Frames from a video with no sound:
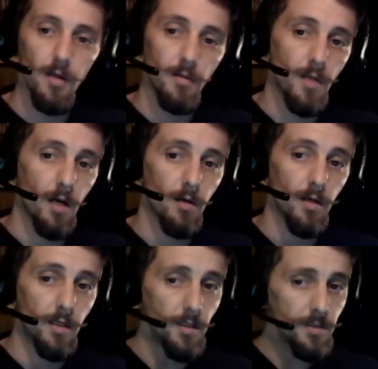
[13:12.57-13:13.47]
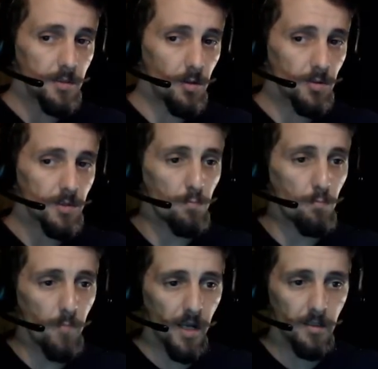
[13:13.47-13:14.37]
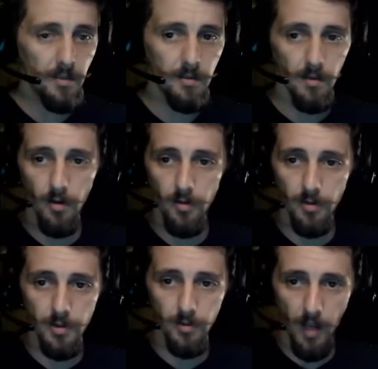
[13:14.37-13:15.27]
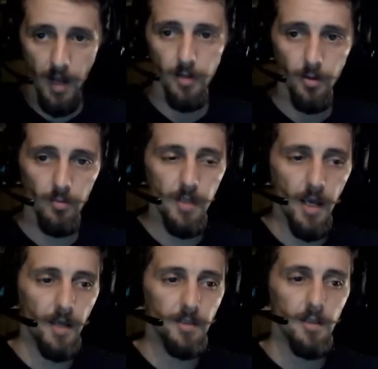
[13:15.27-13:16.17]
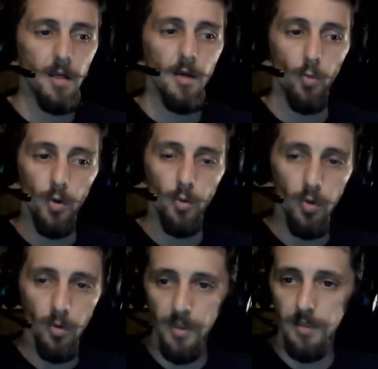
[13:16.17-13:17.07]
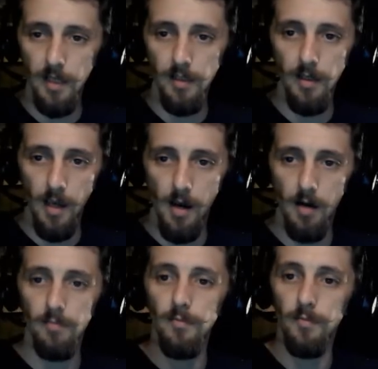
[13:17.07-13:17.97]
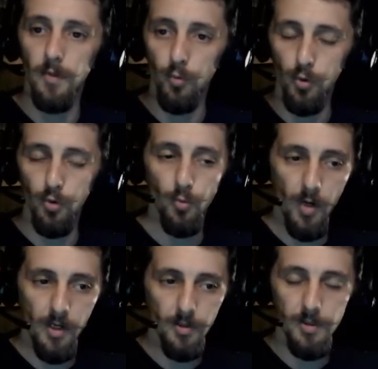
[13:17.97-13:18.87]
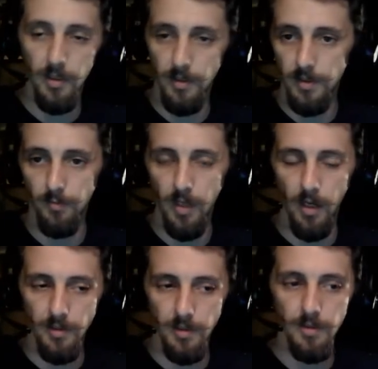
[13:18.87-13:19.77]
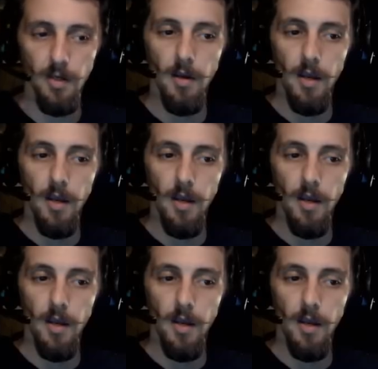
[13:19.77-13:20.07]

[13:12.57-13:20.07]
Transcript: Now, against those those aggro decks, we will be taking out the Ruin Raiders in some cases,